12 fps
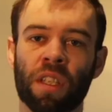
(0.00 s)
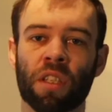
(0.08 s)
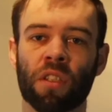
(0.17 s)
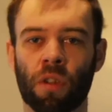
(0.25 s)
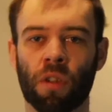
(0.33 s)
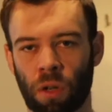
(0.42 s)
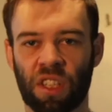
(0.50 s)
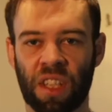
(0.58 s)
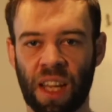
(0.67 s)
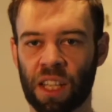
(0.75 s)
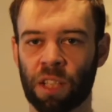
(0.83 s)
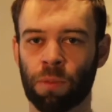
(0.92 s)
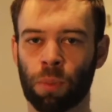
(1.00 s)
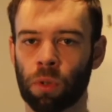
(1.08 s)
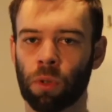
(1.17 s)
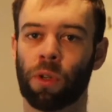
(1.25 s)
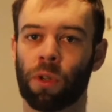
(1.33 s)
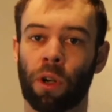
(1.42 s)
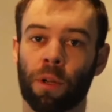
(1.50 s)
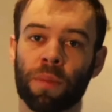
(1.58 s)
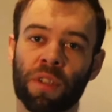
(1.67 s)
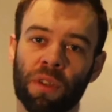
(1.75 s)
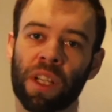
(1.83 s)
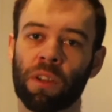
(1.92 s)
is your dashboard or your home
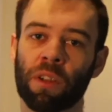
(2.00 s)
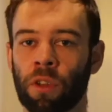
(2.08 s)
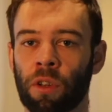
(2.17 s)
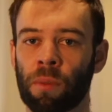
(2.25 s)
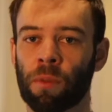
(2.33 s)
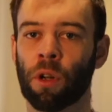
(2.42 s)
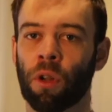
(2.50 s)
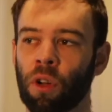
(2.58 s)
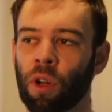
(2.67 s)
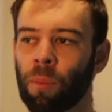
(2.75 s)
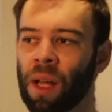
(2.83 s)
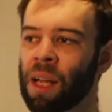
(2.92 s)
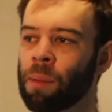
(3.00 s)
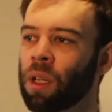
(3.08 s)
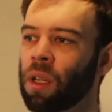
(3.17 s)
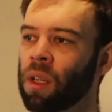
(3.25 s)
screen on the crypto.com app.